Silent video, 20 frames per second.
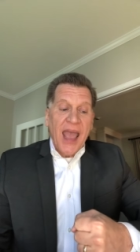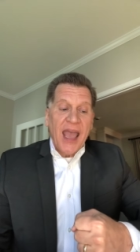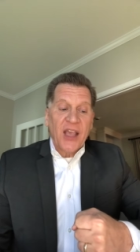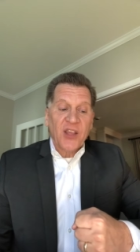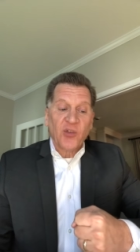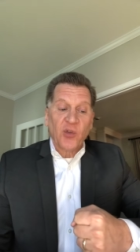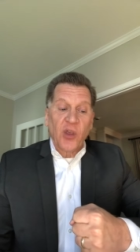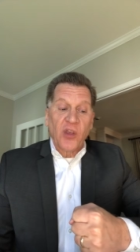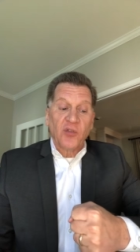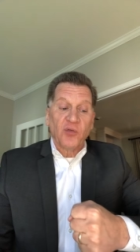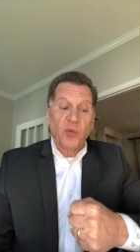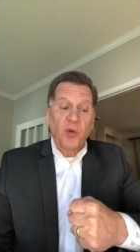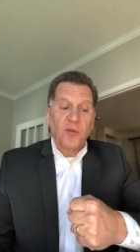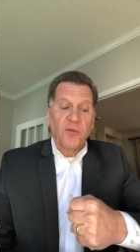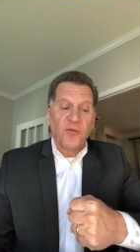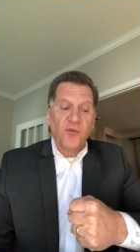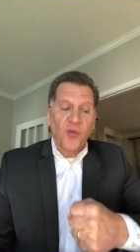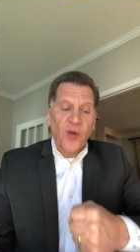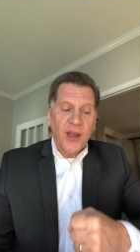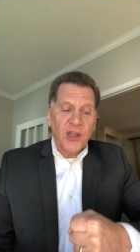as, as
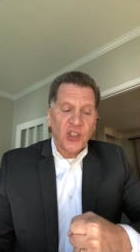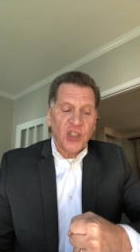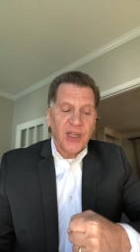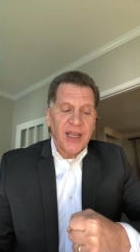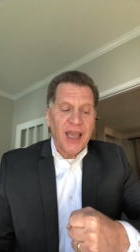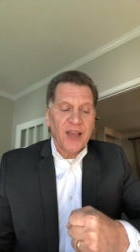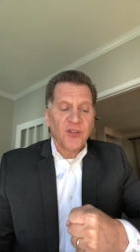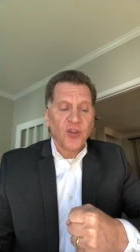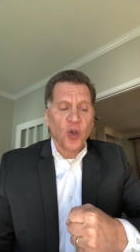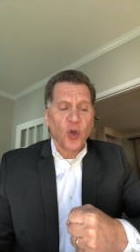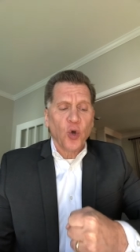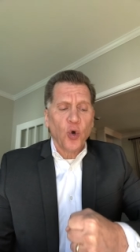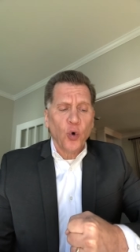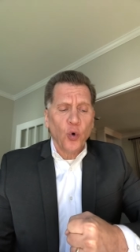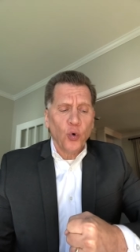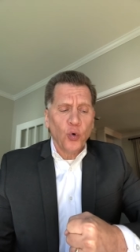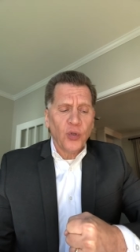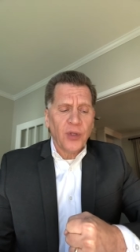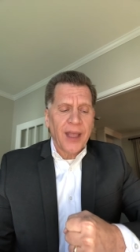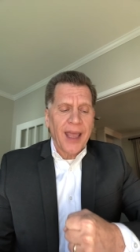refreshing as a
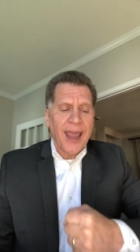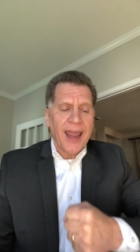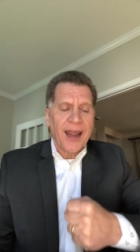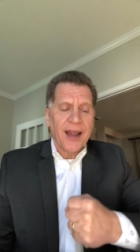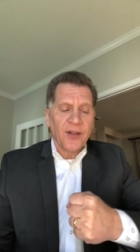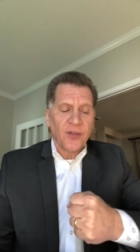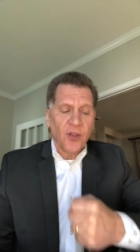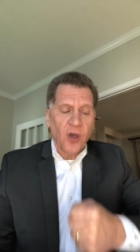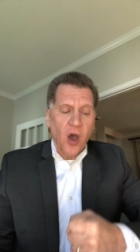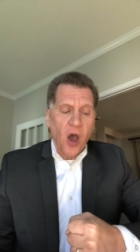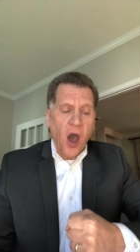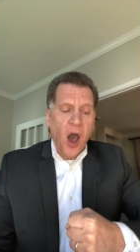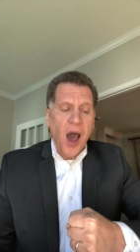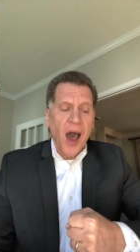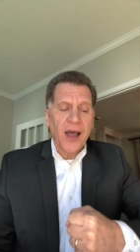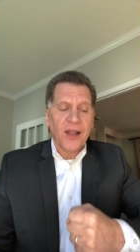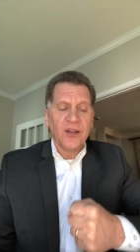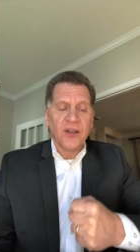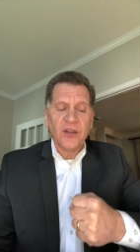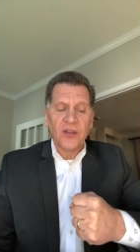cool day in the
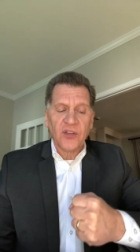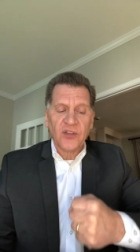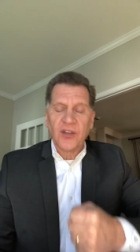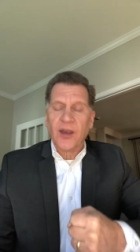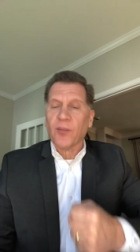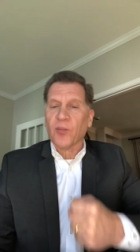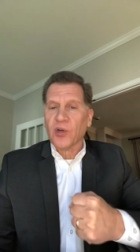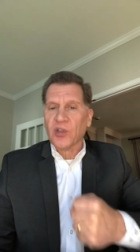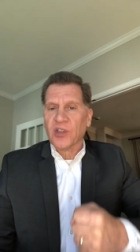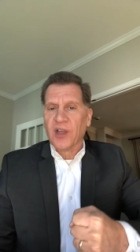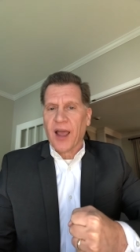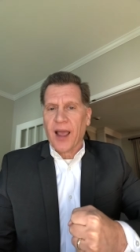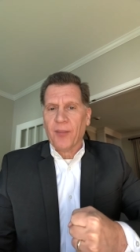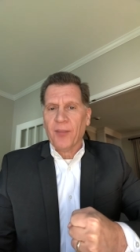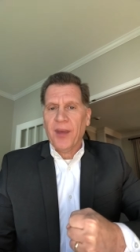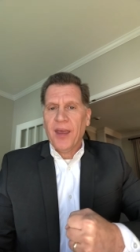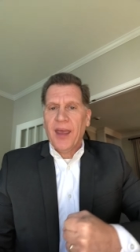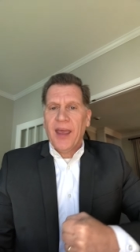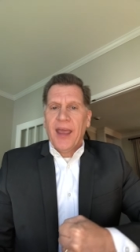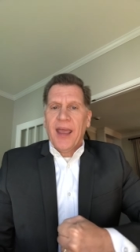hot summertime.
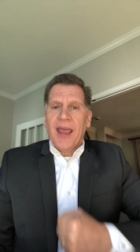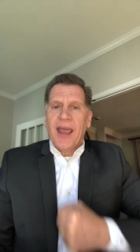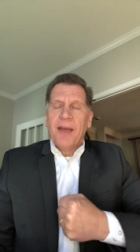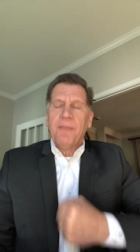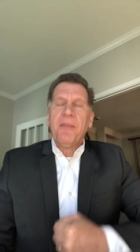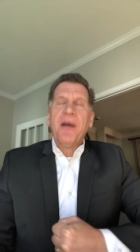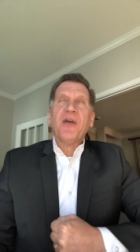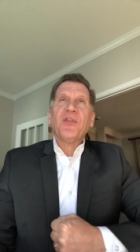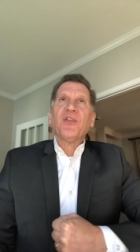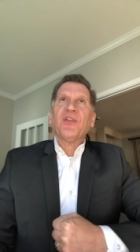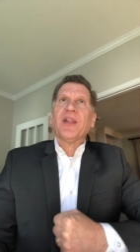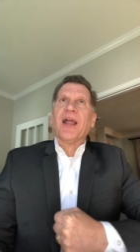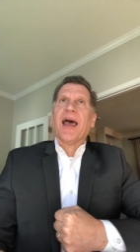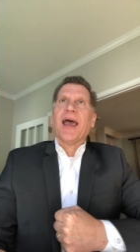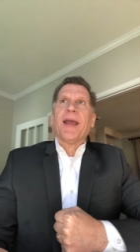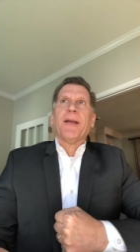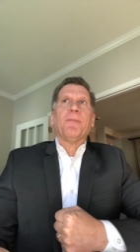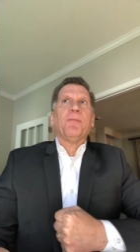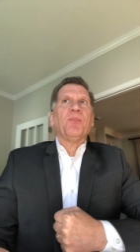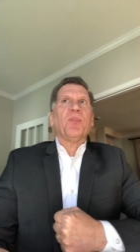And Beth and
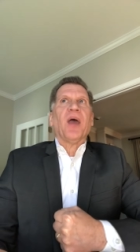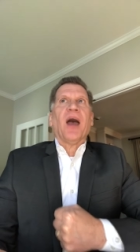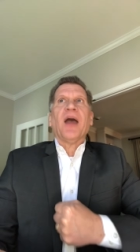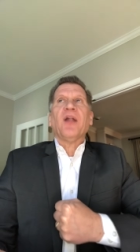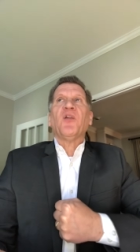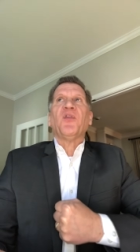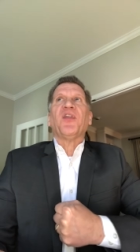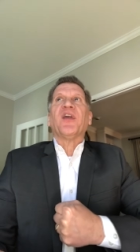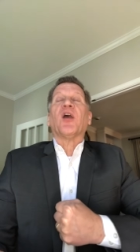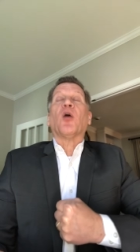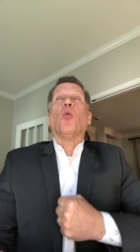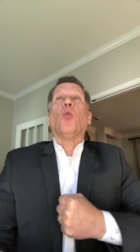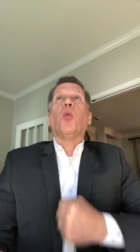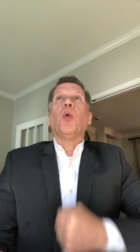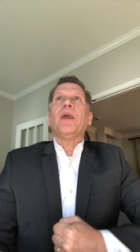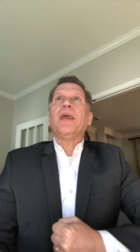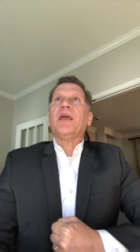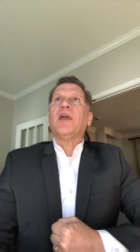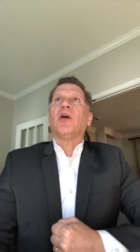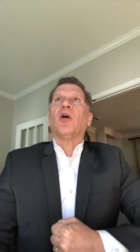I I don't think a
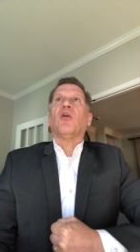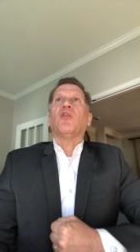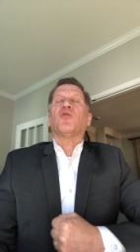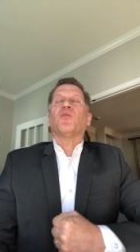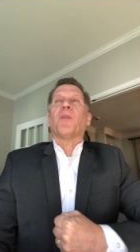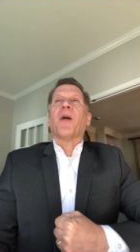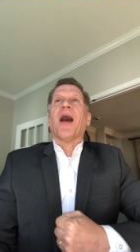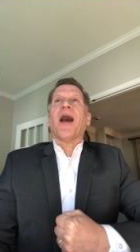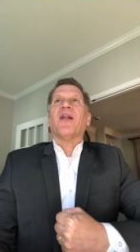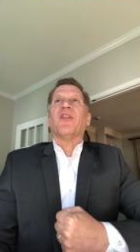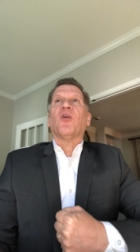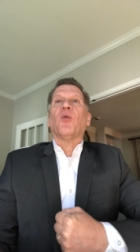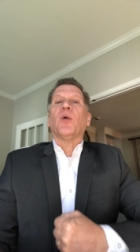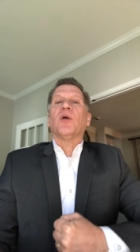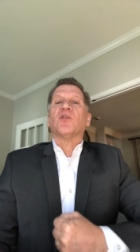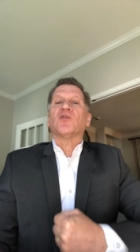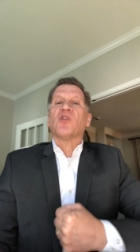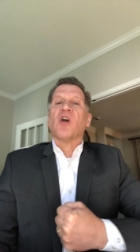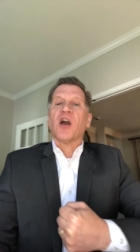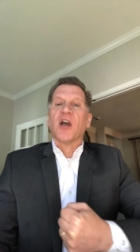week goes by that we
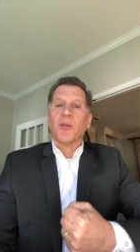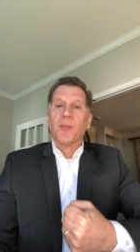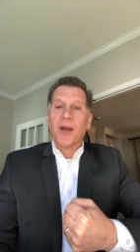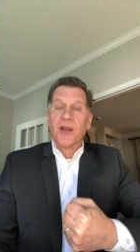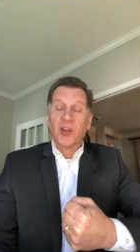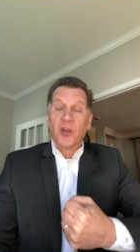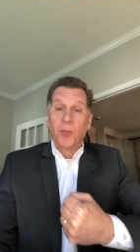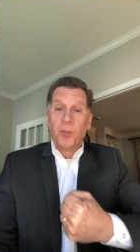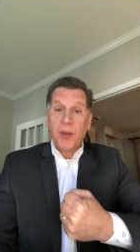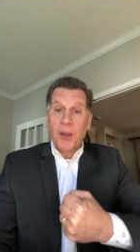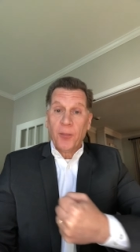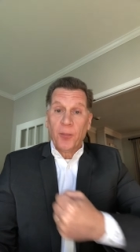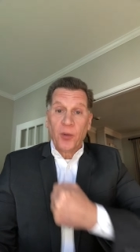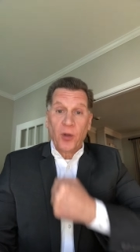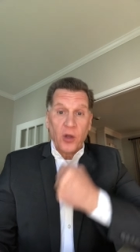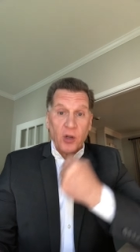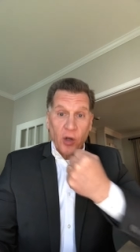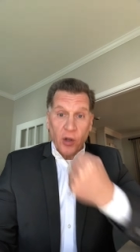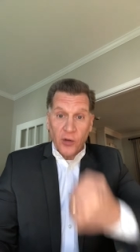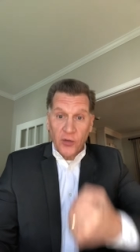don't talk about the people
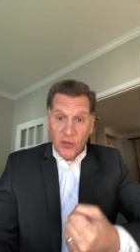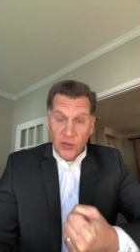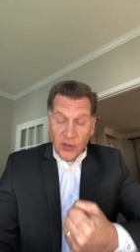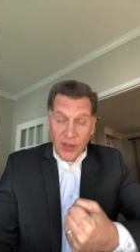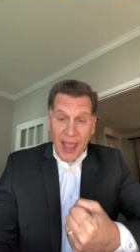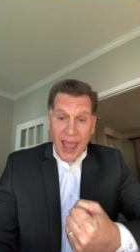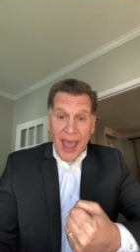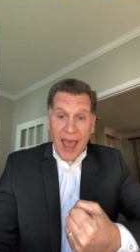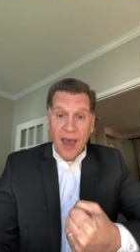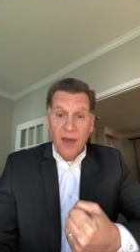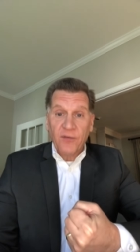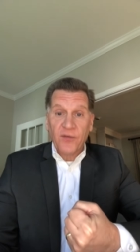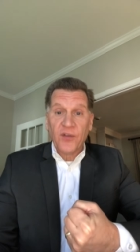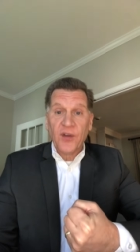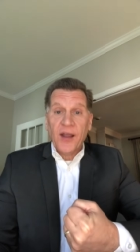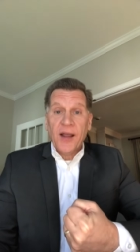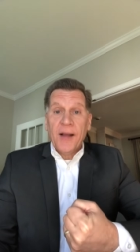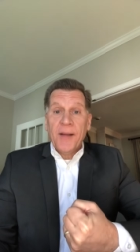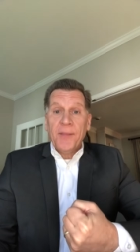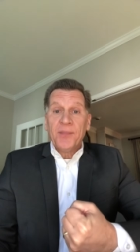on our staff
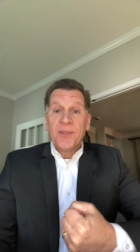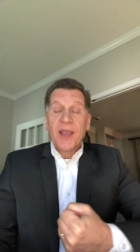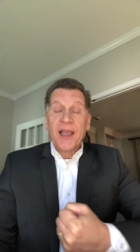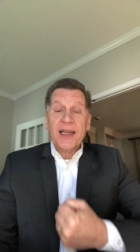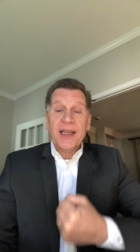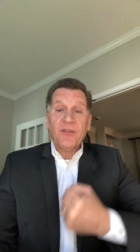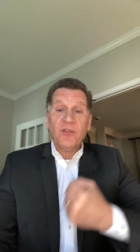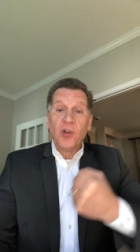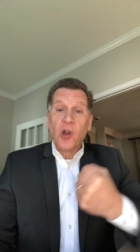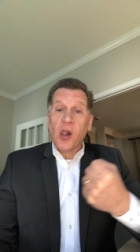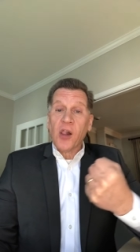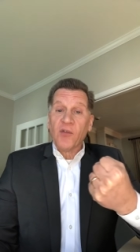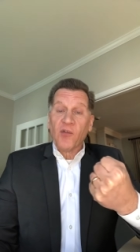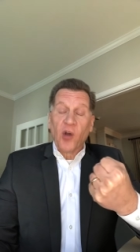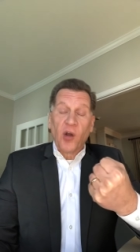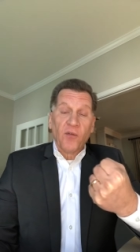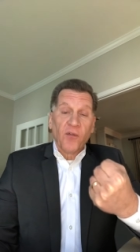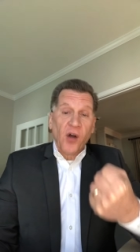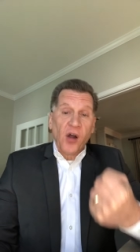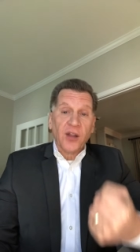and even all of
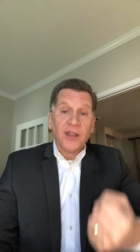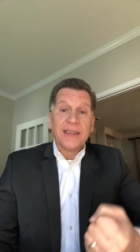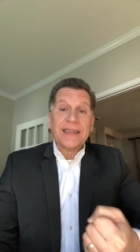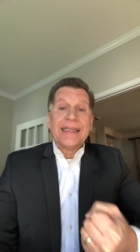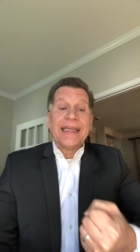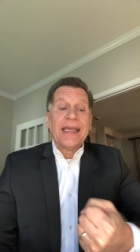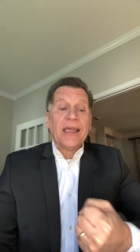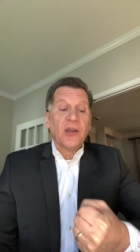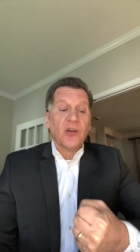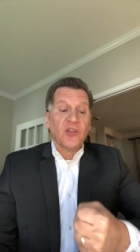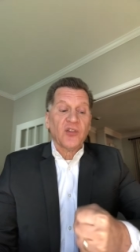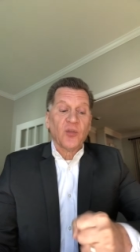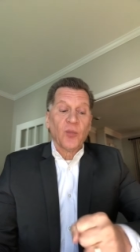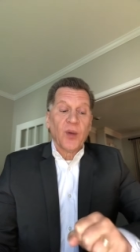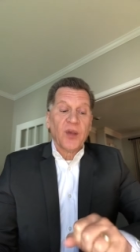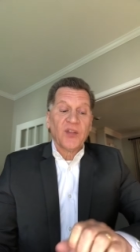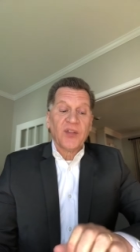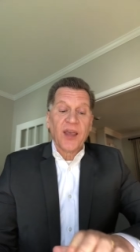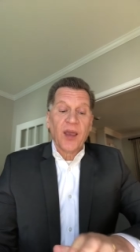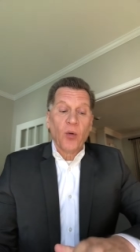our volunteers and
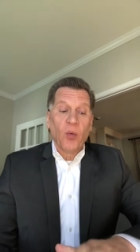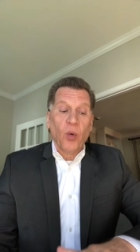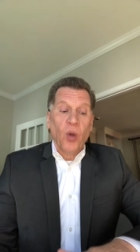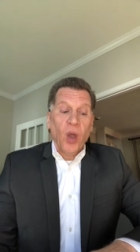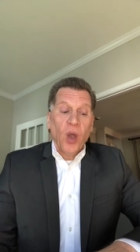we say